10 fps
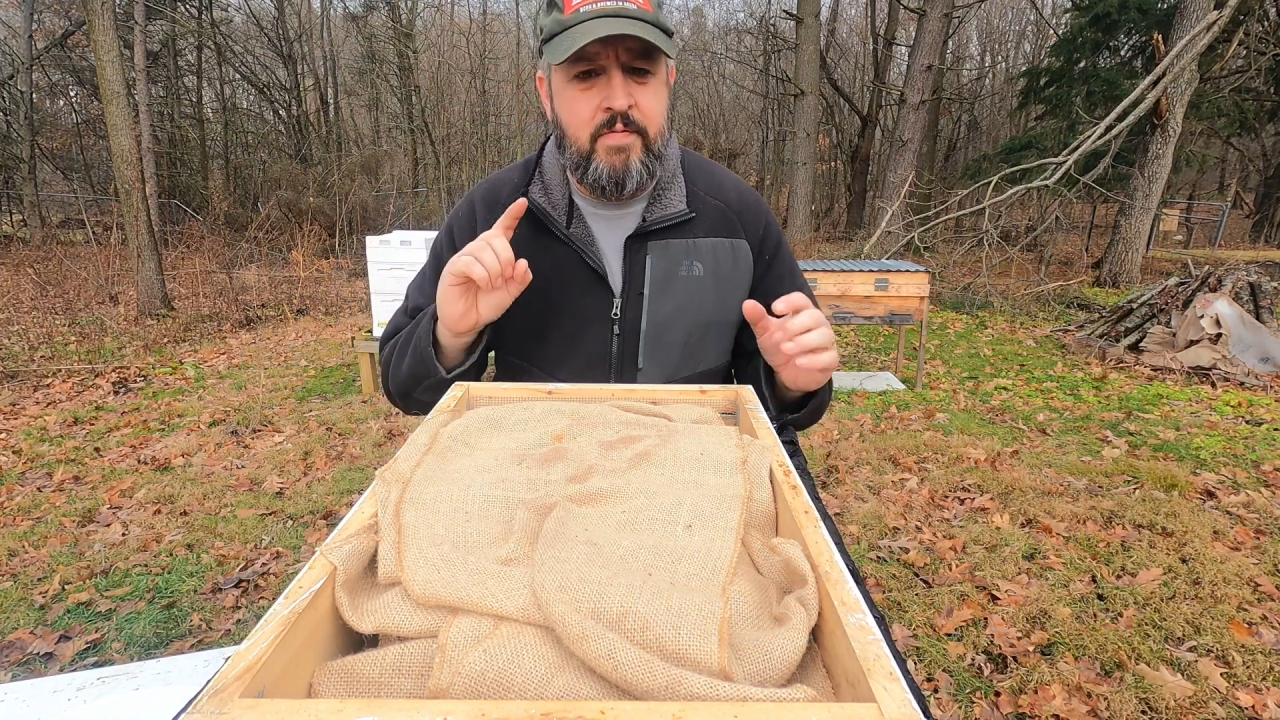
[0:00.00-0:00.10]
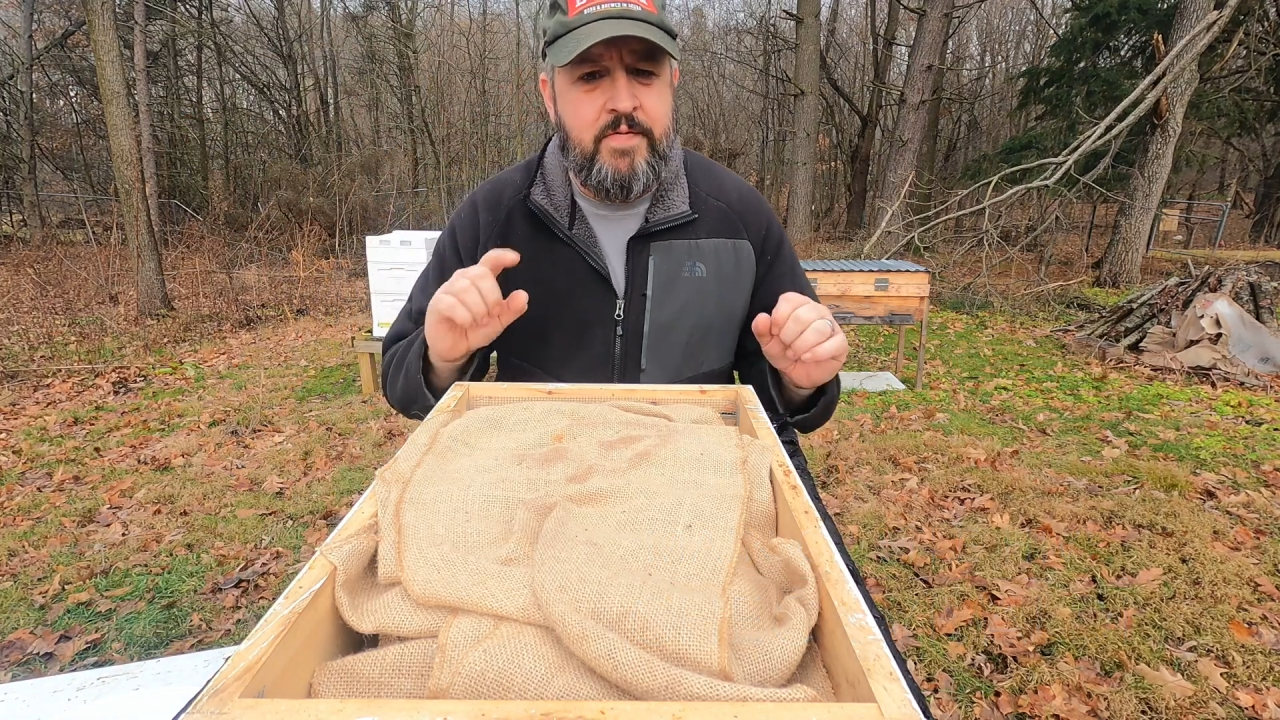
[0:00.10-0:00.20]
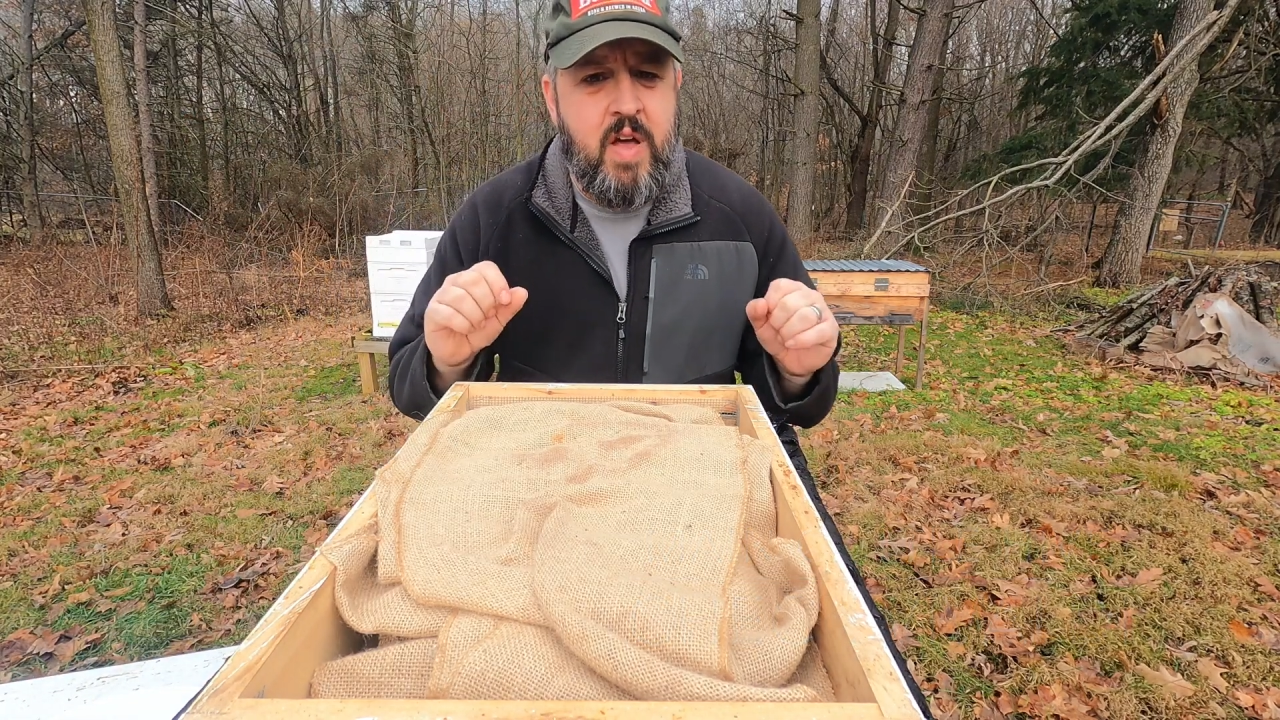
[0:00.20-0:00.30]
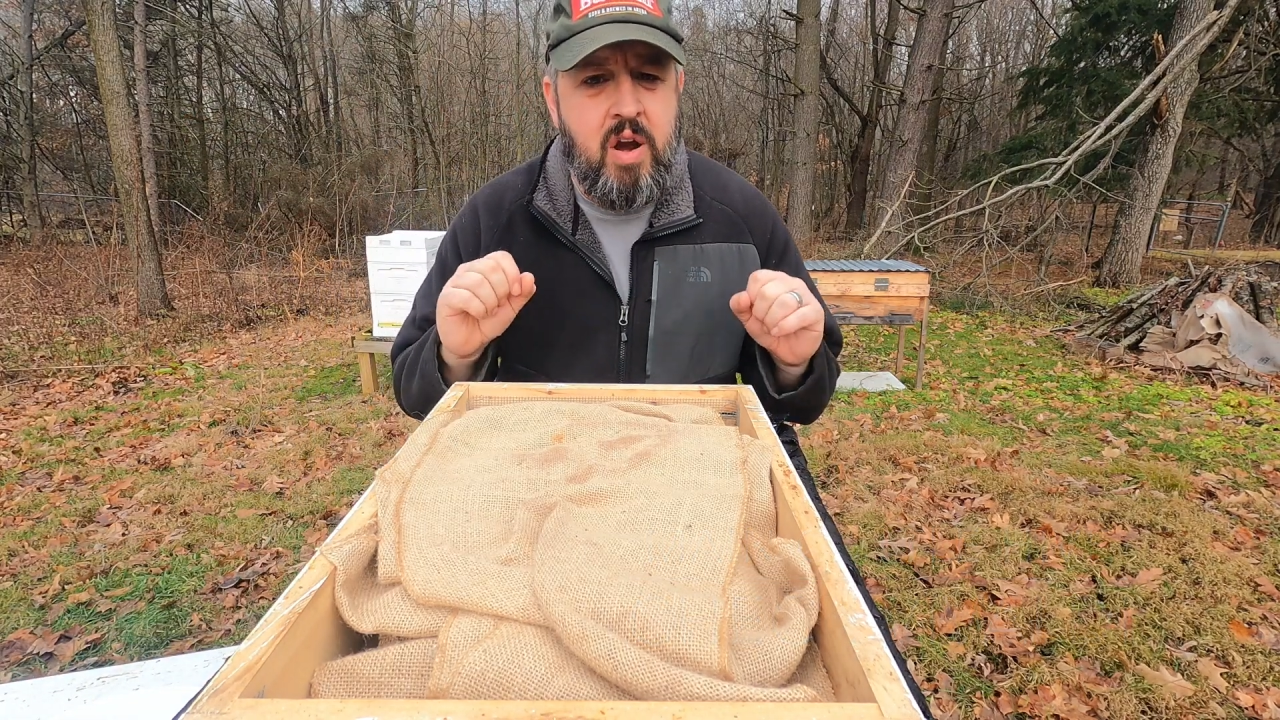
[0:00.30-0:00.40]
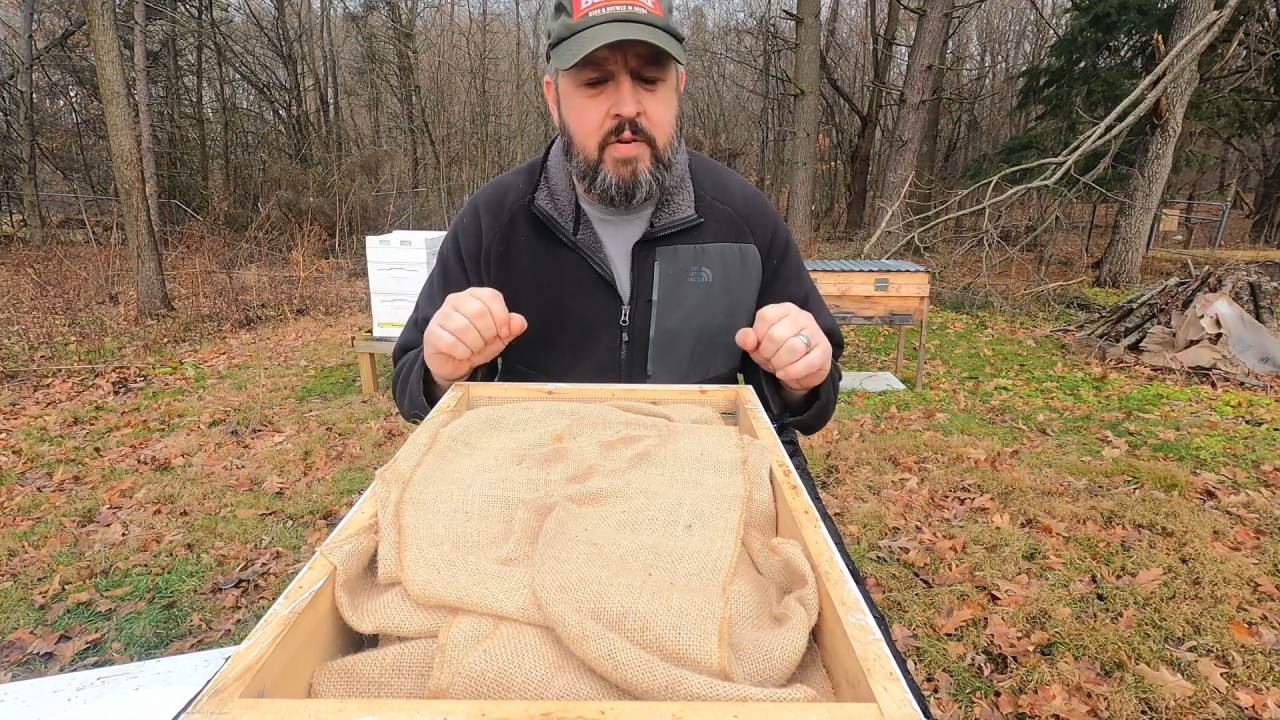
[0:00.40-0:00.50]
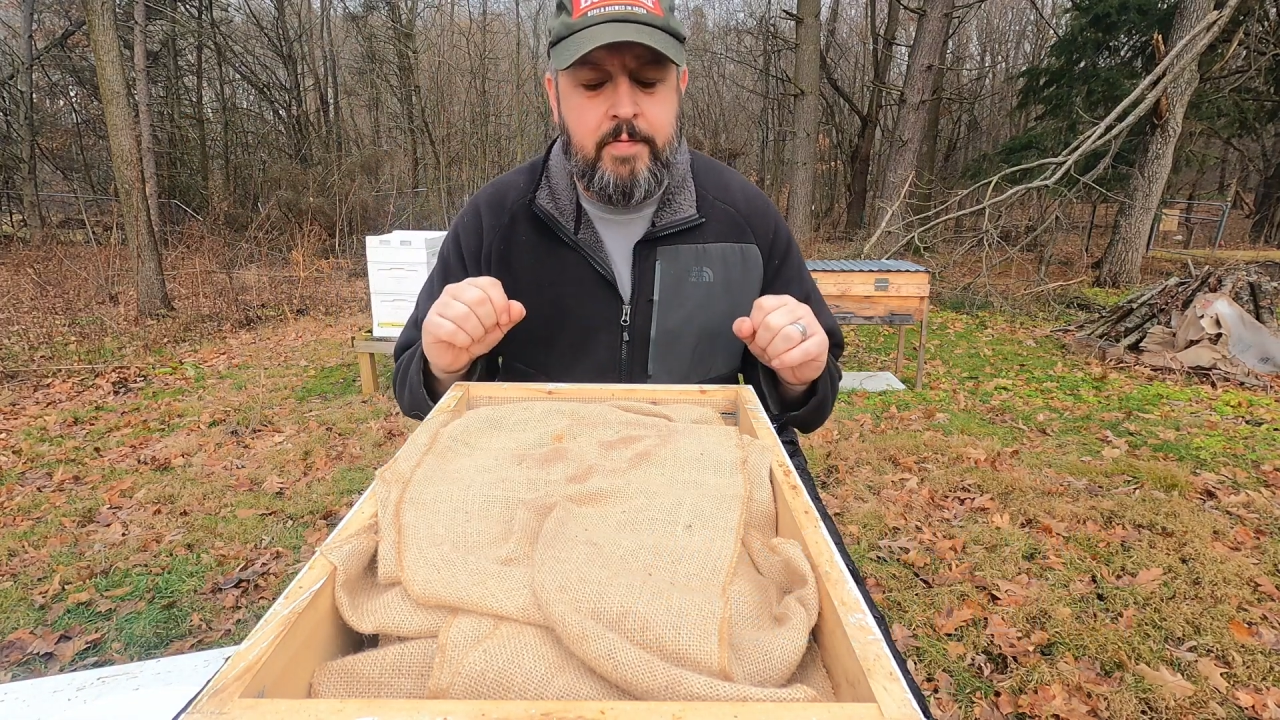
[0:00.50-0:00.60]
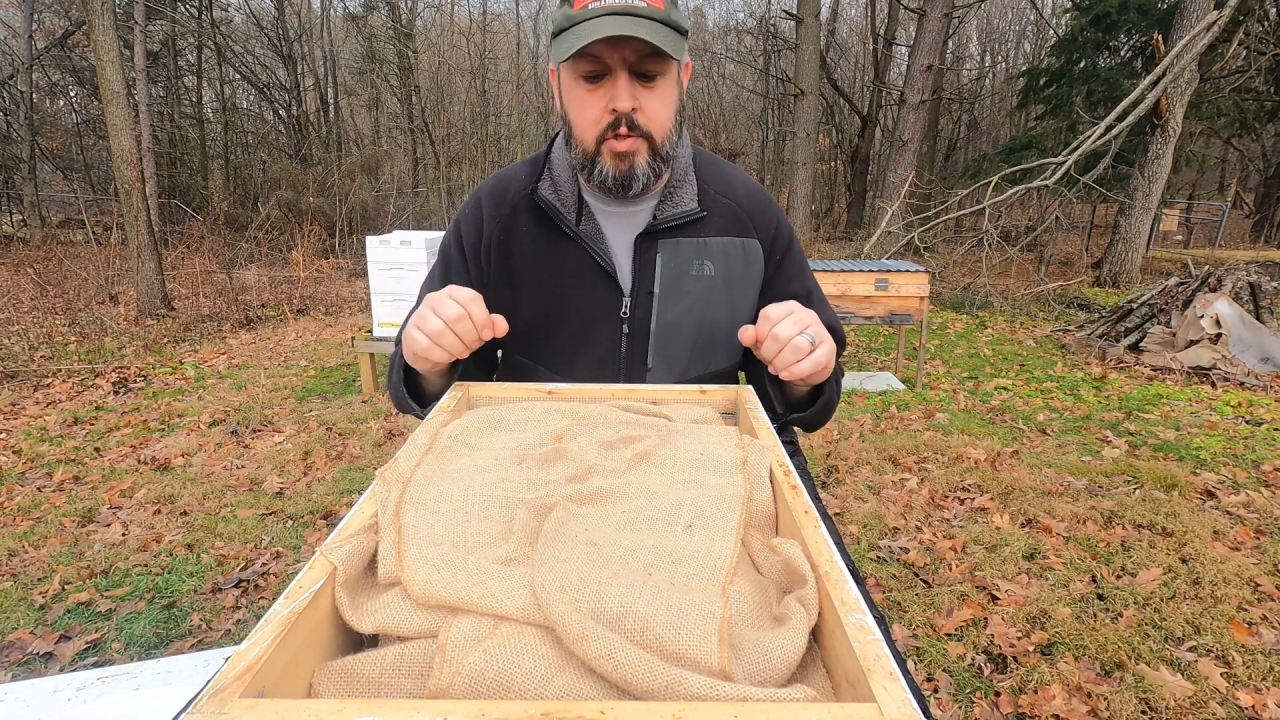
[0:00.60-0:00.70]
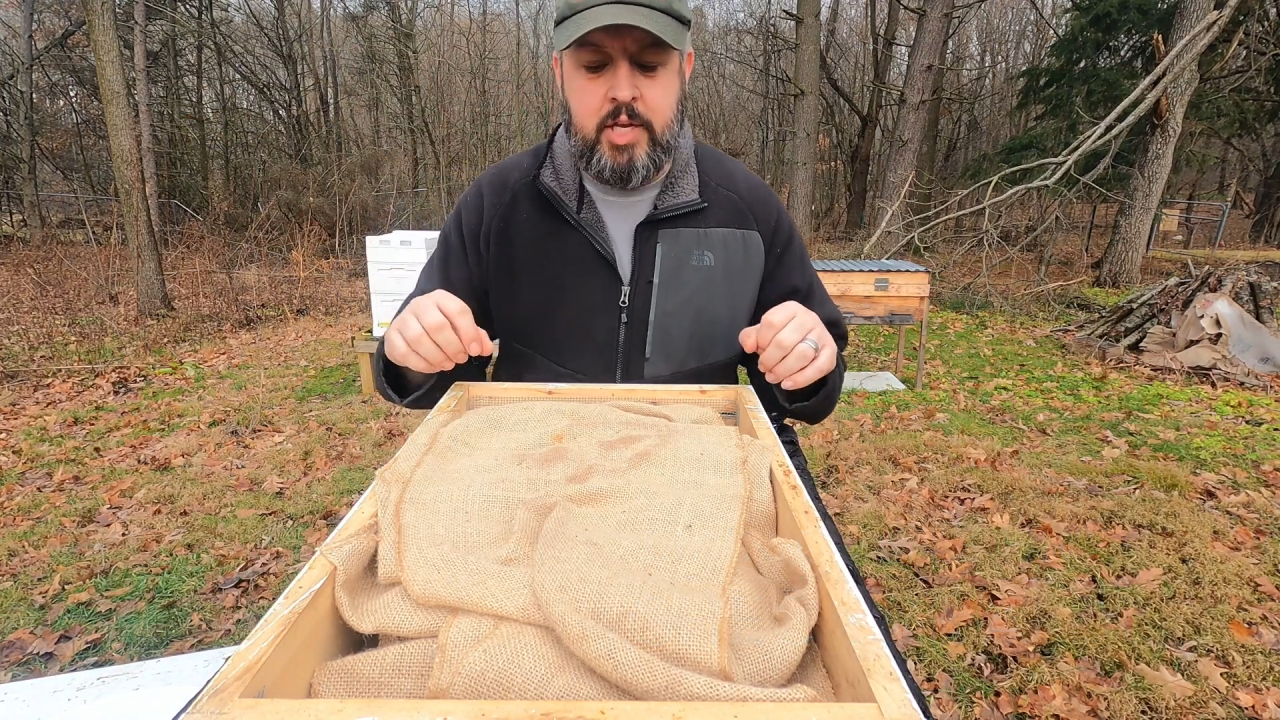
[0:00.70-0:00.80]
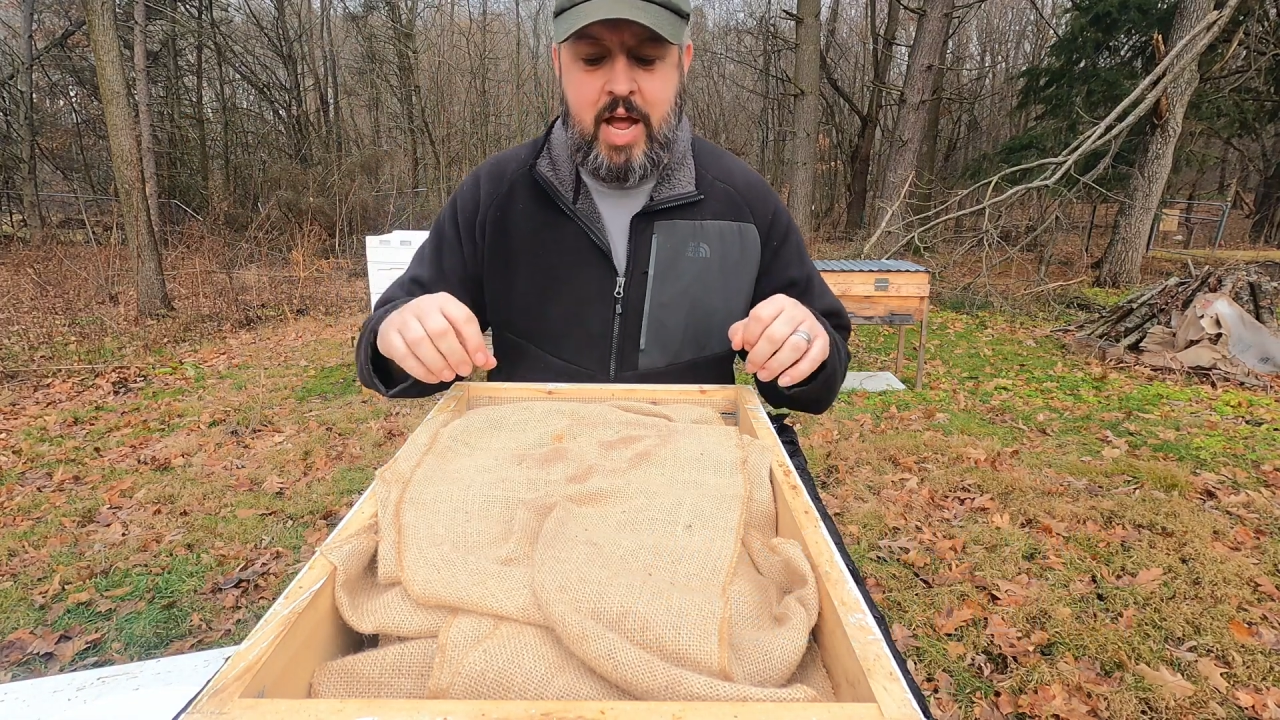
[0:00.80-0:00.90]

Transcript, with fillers: very first